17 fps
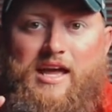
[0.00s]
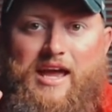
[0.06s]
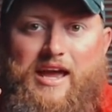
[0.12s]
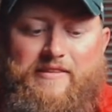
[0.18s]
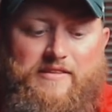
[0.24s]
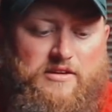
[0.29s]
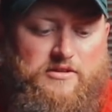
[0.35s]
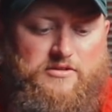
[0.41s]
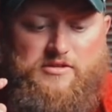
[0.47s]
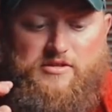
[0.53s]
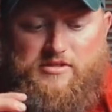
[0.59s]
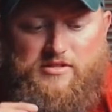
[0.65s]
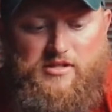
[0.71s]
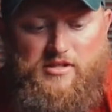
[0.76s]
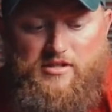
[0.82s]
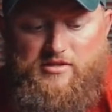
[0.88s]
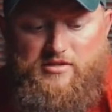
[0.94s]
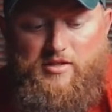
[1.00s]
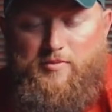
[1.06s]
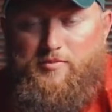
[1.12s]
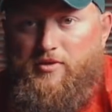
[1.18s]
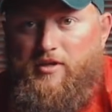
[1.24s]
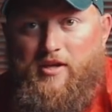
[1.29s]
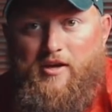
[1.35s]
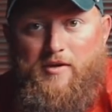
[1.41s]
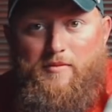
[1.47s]
and then you're just going to
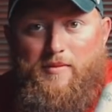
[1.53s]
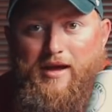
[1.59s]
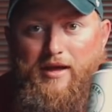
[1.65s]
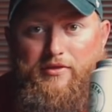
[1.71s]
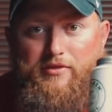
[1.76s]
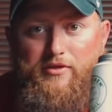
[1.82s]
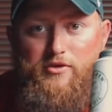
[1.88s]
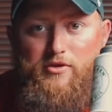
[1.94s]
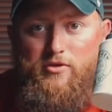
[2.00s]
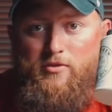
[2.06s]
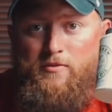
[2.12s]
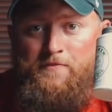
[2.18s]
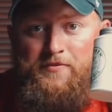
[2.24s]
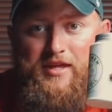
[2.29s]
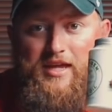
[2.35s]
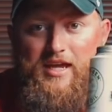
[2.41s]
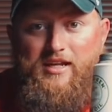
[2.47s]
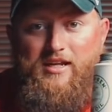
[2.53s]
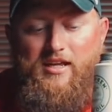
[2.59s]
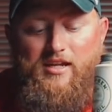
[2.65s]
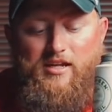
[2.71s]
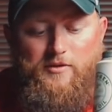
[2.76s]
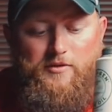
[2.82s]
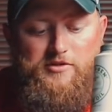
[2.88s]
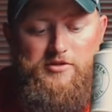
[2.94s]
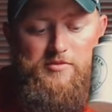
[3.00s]
simply come back through and hit
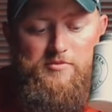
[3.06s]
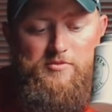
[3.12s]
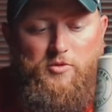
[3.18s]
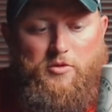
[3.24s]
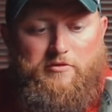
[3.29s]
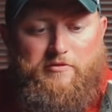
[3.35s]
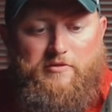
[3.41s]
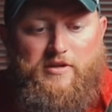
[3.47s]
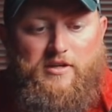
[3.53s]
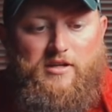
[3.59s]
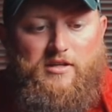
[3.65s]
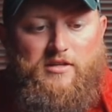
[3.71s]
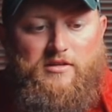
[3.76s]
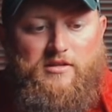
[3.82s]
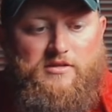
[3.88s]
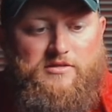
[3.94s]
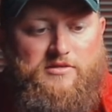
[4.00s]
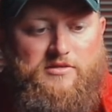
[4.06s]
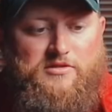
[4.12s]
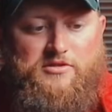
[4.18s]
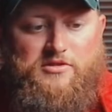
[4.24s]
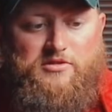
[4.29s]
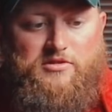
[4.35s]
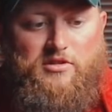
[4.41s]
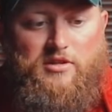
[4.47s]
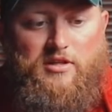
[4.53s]
it with some Norwegian. This is
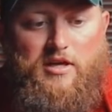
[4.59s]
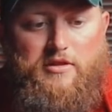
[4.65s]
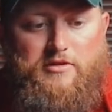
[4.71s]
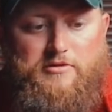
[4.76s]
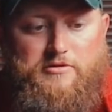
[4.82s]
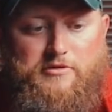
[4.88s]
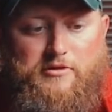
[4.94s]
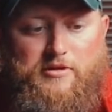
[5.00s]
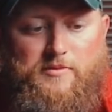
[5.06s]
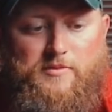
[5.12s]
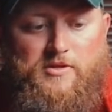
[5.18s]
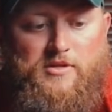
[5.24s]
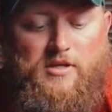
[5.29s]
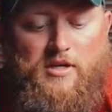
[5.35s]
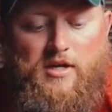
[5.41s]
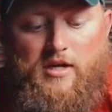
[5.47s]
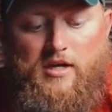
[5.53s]
just a leather treatment.